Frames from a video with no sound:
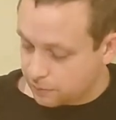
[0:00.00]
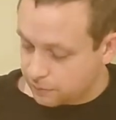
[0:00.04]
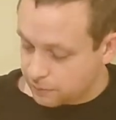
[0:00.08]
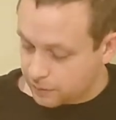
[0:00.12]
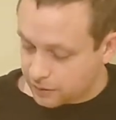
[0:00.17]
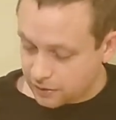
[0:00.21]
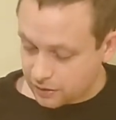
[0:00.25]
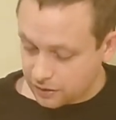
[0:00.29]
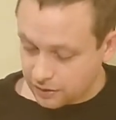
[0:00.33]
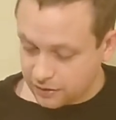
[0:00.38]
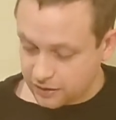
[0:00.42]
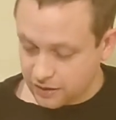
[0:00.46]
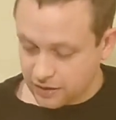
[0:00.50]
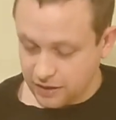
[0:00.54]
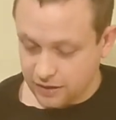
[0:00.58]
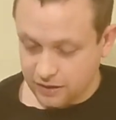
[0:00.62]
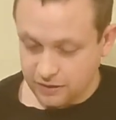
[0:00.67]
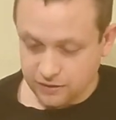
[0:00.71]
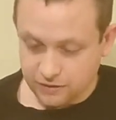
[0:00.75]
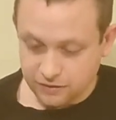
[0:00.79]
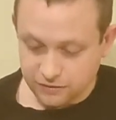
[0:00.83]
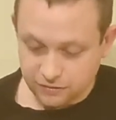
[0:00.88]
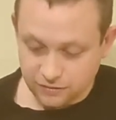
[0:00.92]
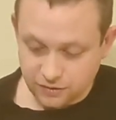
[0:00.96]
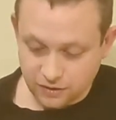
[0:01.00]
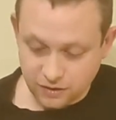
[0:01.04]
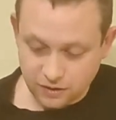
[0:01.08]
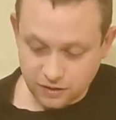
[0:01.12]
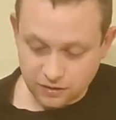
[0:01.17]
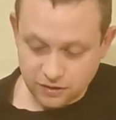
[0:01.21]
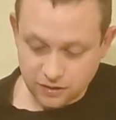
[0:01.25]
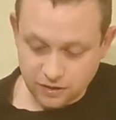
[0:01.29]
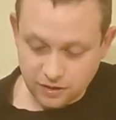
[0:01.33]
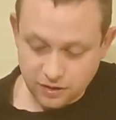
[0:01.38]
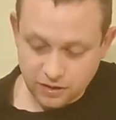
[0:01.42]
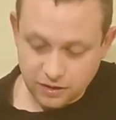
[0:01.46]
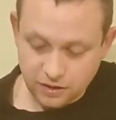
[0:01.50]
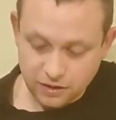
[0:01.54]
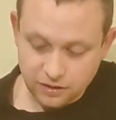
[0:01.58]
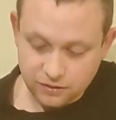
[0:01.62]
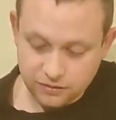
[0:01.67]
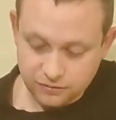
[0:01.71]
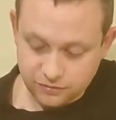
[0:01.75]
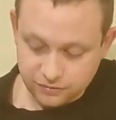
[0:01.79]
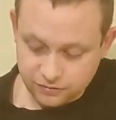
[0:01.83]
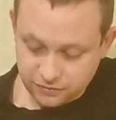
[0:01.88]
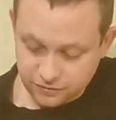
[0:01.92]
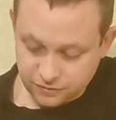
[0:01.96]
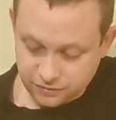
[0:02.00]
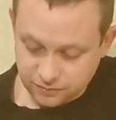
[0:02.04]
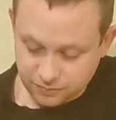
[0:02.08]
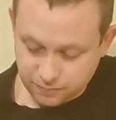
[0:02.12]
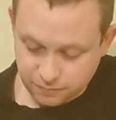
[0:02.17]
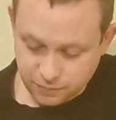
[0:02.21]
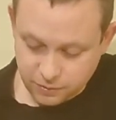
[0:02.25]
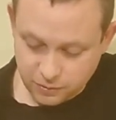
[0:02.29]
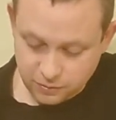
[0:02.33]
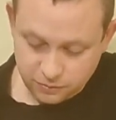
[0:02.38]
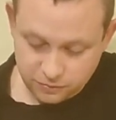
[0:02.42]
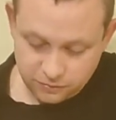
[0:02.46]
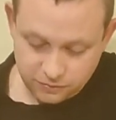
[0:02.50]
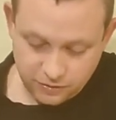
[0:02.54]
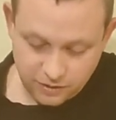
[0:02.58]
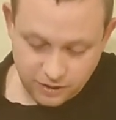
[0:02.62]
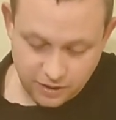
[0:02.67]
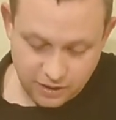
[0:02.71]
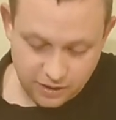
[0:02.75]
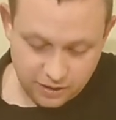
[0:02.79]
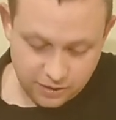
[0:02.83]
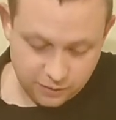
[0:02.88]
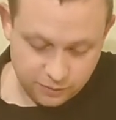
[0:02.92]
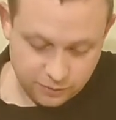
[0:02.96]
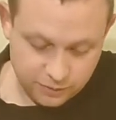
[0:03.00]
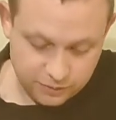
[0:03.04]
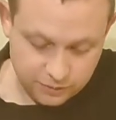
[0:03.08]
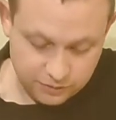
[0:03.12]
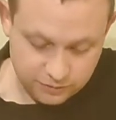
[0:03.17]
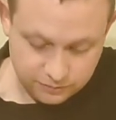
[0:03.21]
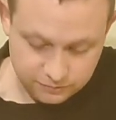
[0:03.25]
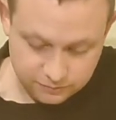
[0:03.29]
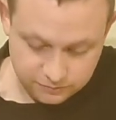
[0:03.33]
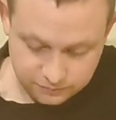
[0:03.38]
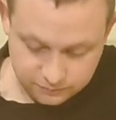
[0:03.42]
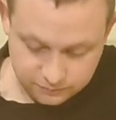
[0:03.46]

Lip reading: But I can discard cards to boost Eowyn.